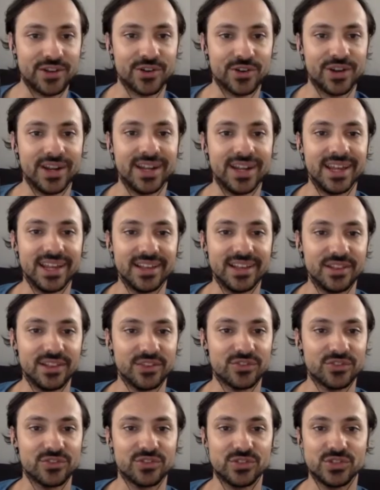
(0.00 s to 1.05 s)
an
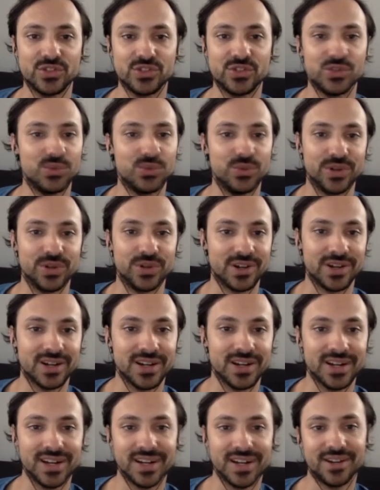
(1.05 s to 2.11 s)
English tutor,
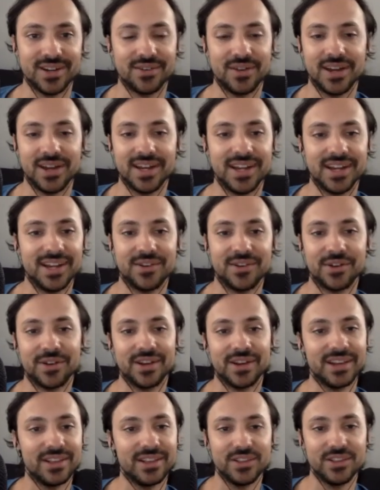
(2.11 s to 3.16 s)
right, or
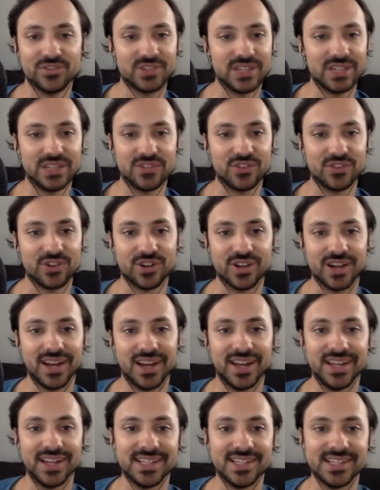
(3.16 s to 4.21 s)
English teacher,
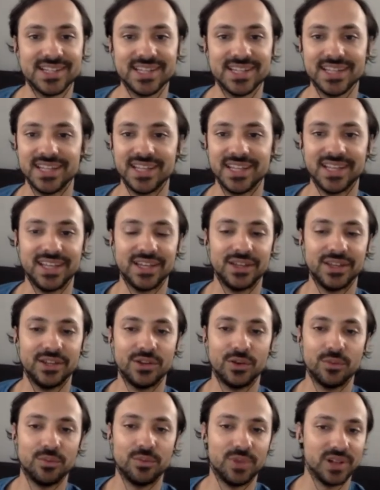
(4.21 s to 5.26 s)
and
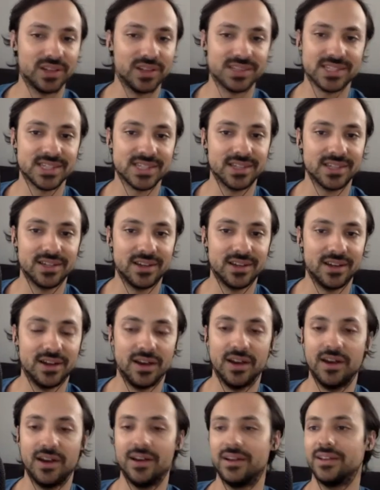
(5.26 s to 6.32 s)
built
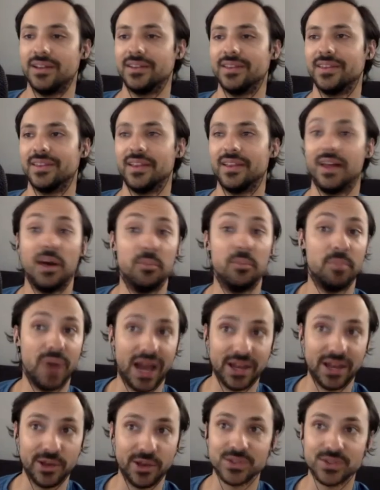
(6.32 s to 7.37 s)
a
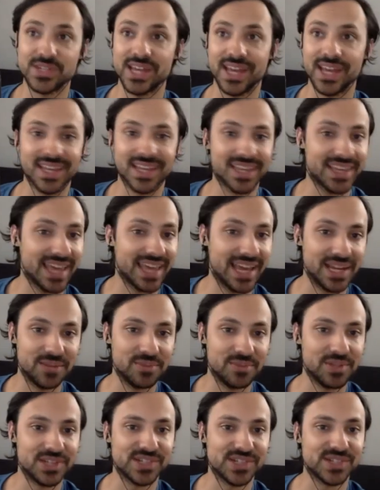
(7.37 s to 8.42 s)
biotech
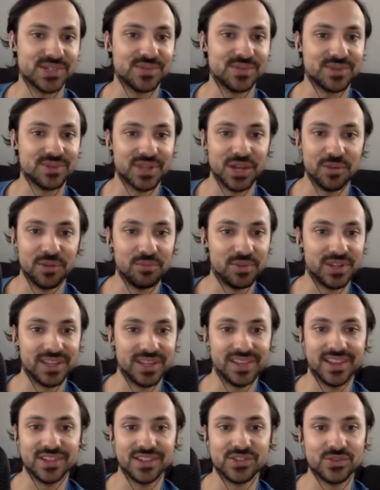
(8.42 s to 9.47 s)
cannabis company
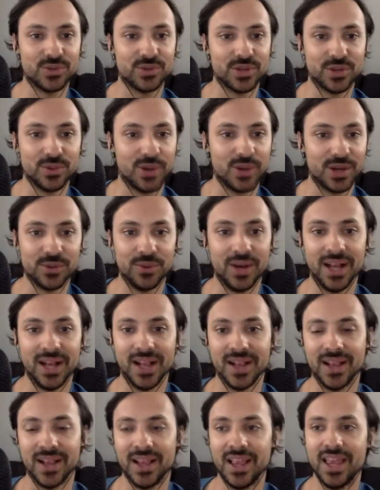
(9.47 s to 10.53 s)
that's doing quite
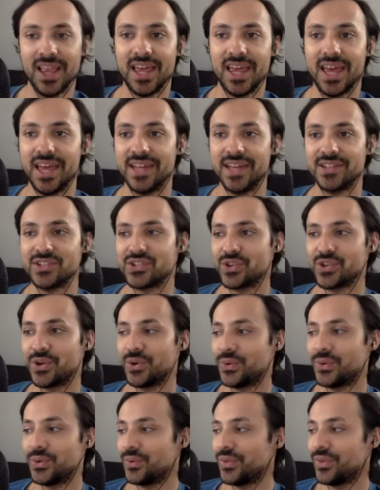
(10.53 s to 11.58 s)
well. And
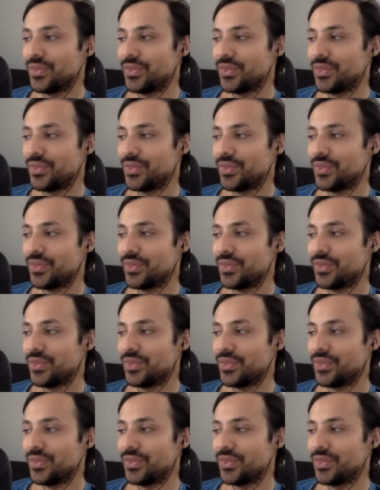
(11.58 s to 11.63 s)
so